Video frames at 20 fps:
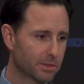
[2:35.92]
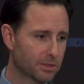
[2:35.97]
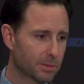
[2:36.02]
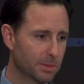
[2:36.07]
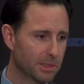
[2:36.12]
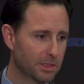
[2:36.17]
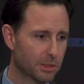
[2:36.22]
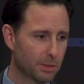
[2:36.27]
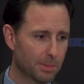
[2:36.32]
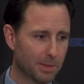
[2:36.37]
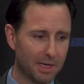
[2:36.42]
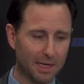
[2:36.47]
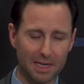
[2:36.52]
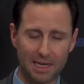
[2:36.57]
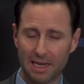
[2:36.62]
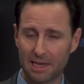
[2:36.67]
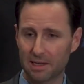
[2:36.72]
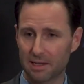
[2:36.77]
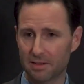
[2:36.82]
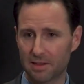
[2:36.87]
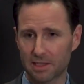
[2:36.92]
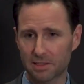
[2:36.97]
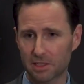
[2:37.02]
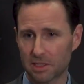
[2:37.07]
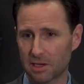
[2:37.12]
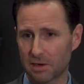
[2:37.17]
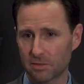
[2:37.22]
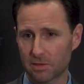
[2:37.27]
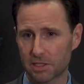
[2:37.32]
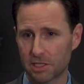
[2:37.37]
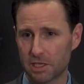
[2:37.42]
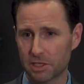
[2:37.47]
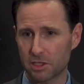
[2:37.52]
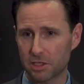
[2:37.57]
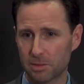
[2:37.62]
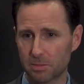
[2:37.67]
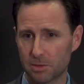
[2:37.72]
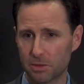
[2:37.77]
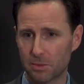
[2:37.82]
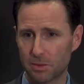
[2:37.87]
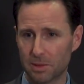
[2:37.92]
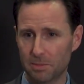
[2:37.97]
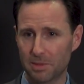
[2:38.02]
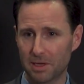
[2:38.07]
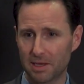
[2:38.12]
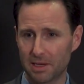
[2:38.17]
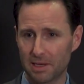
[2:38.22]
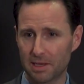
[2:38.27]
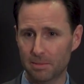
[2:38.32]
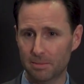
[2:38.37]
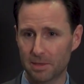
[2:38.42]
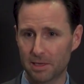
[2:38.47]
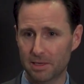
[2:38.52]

of Spencer being a candidate, that's a conversation between me and him.